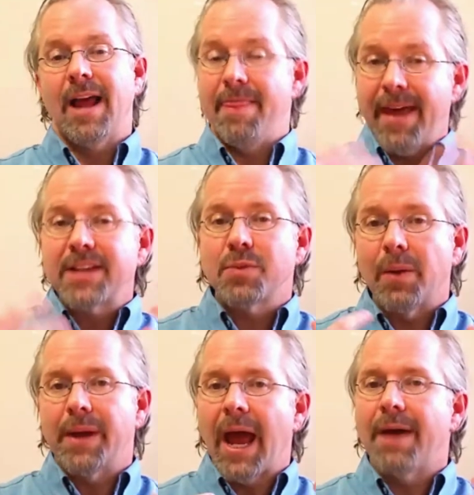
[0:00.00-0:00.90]
And that's
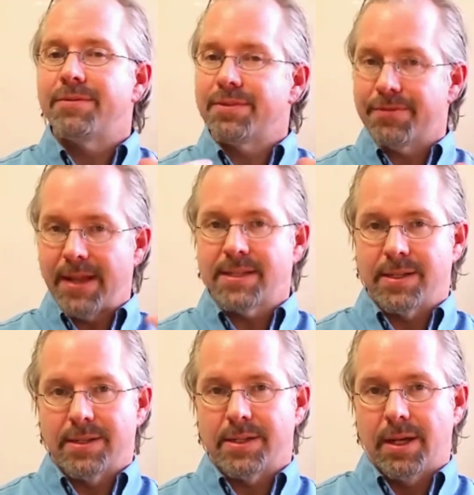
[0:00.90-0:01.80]
why we have
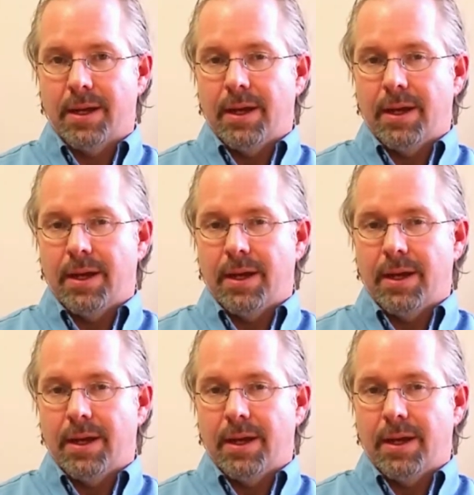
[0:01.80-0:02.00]
defenses.